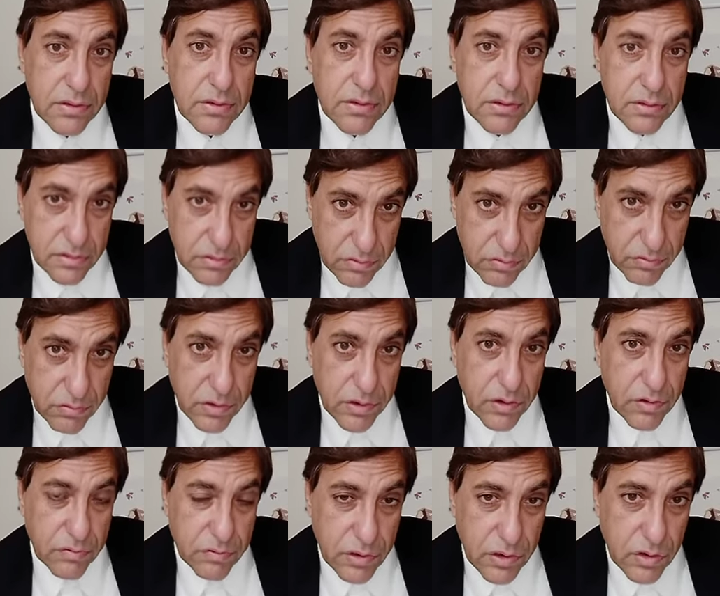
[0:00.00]
one of the
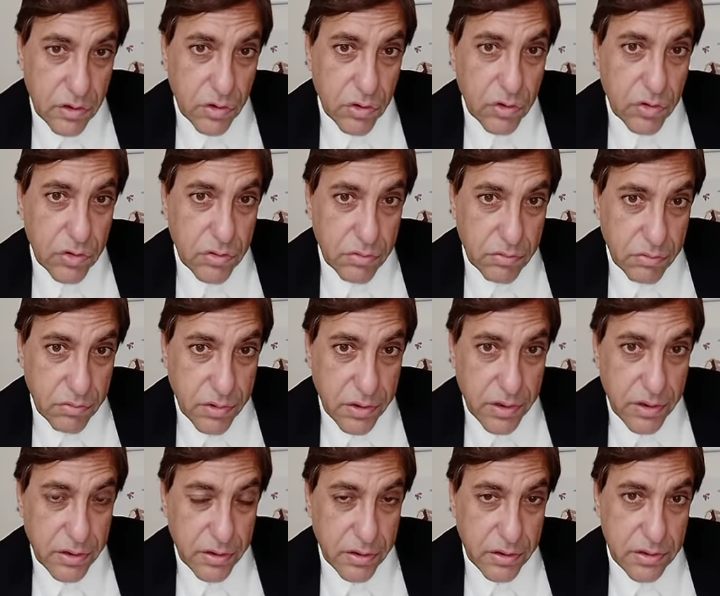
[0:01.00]

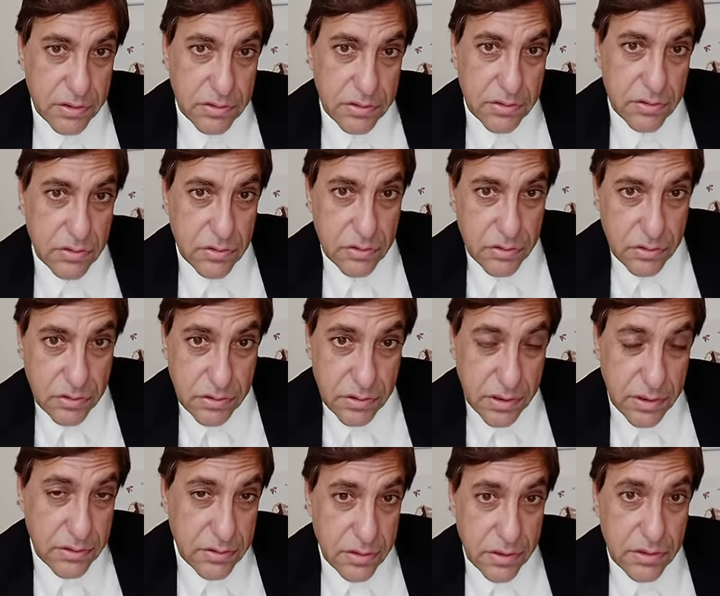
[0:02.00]
co-murderers. Who says
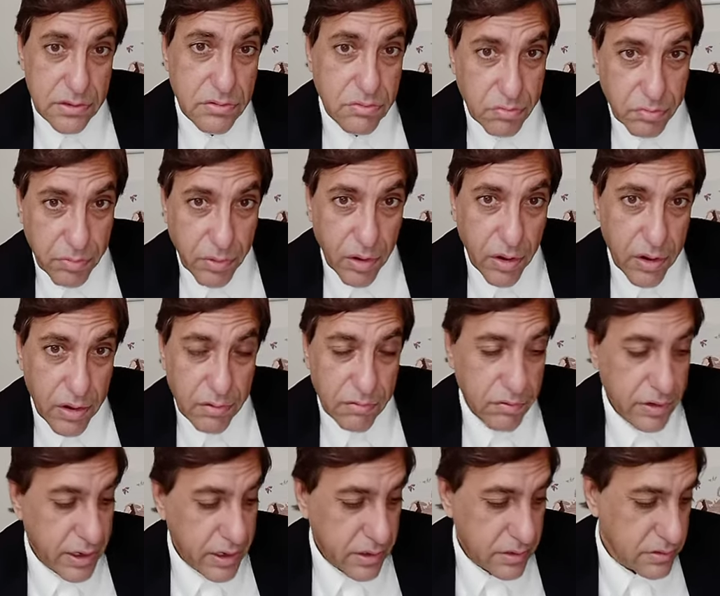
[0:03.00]
this? Paul. Where
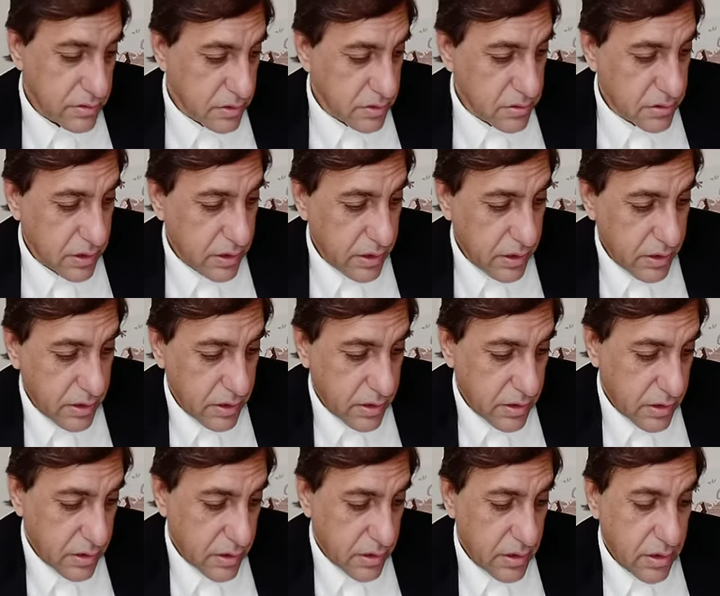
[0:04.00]
does it say?
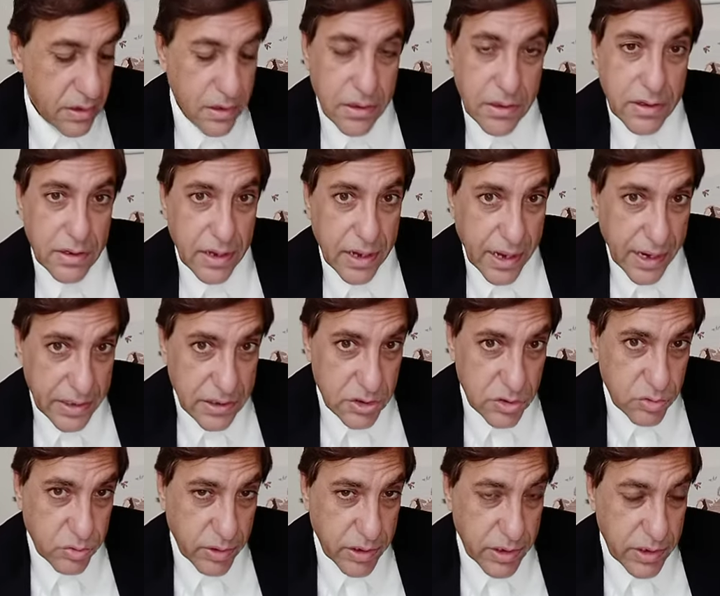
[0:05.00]
Acts
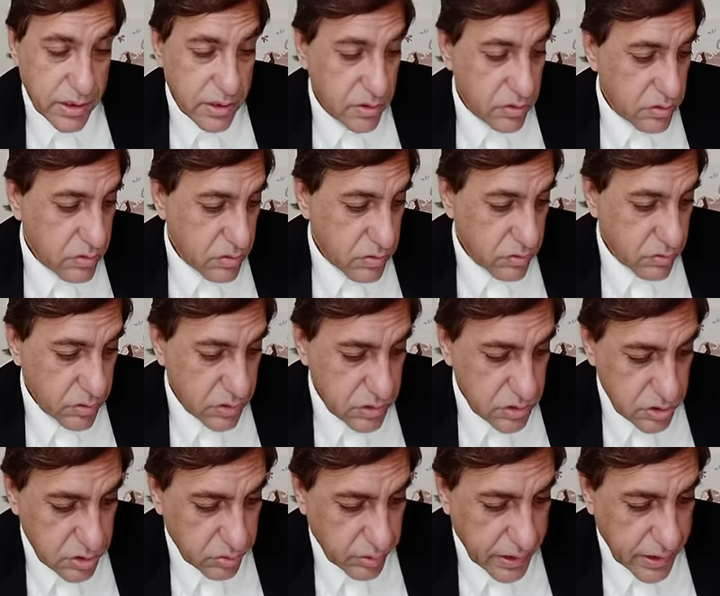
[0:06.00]
22 verse
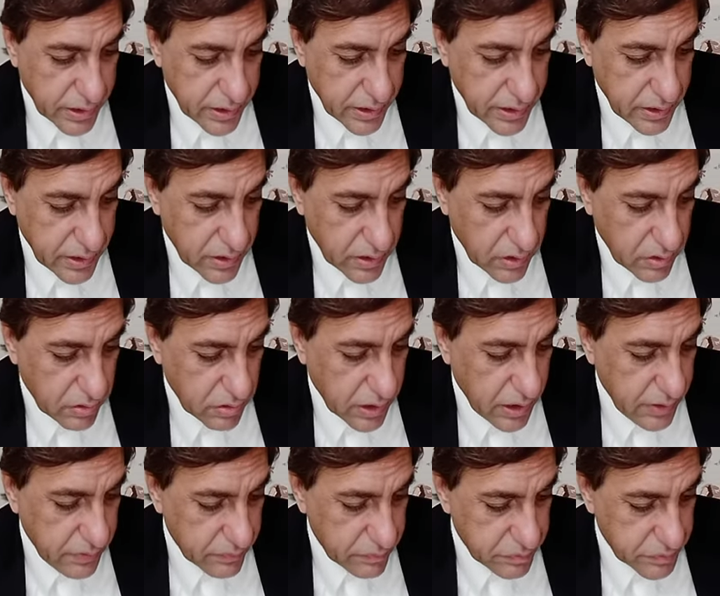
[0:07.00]
20. Okay.
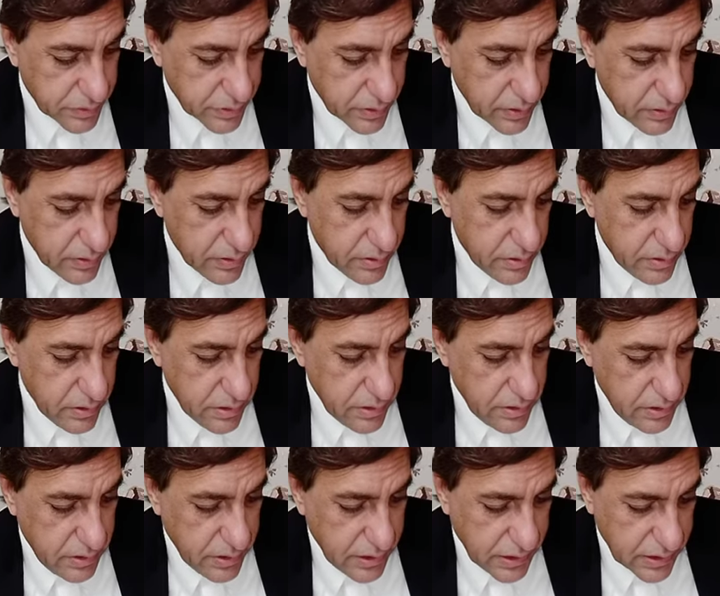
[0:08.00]

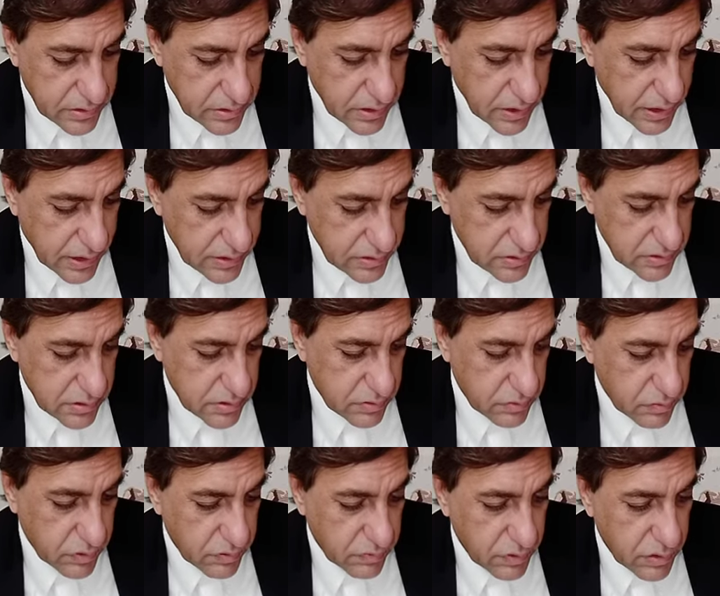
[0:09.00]
Next guys, we
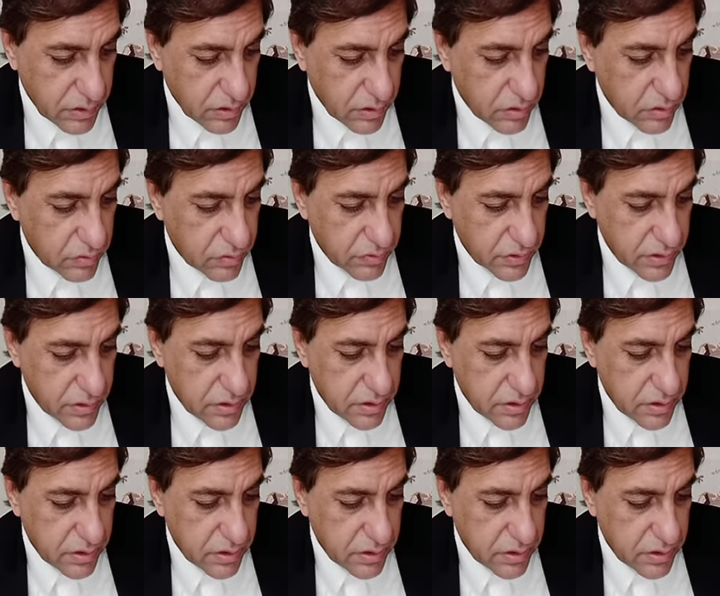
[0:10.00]
will go further.